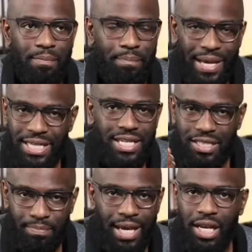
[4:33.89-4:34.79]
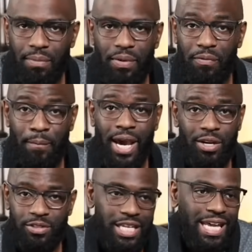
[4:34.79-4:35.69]
Bass is made up of
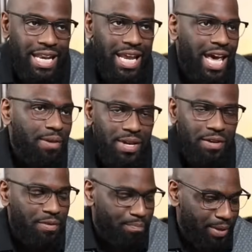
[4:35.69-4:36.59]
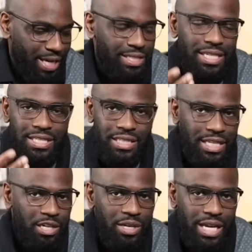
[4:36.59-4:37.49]
patterns. The anatomy of the bass is
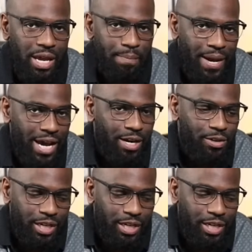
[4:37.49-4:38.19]
literally a pattern.